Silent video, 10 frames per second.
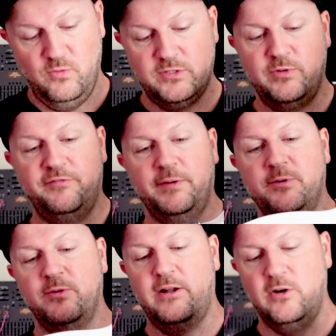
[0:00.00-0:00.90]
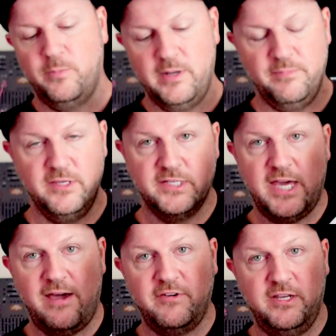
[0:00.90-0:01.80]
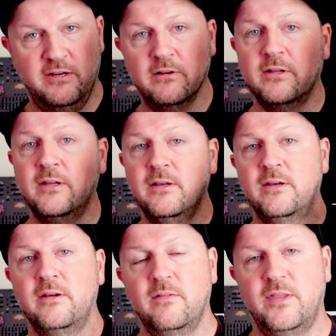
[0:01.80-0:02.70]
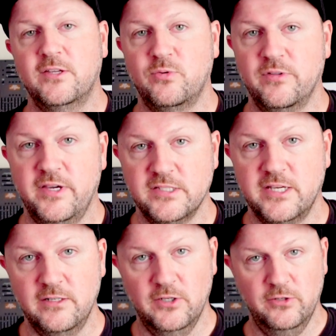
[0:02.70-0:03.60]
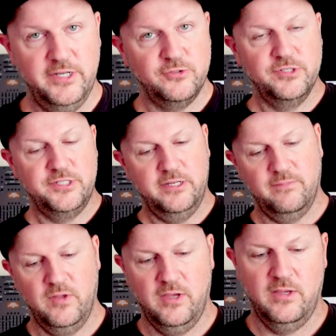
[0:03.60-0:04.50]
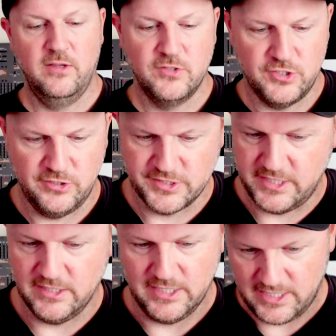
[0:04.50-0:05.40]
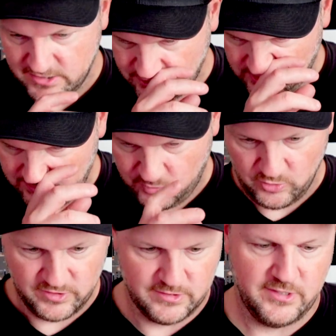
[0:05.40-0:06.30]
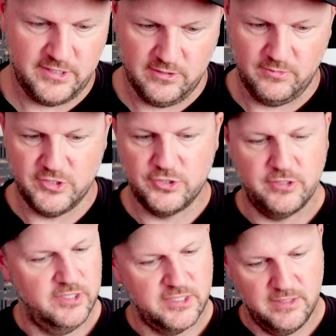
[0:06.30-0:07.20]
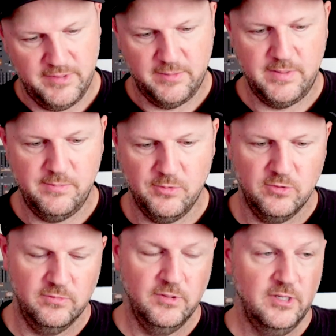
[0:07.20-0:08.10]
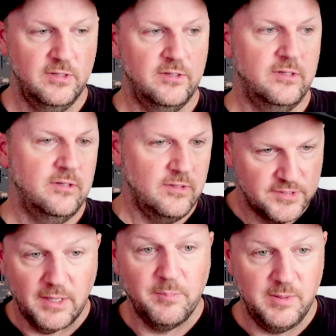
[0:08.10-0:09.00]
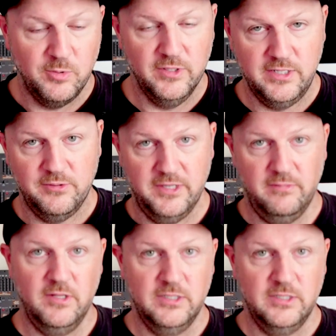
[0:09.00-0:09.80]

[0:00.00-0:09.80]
once we flip it around and open up this cavity here, that's where things get a little interesting. So you'll see a lot of circuit boards in here, which is going to make people, some people anyway, a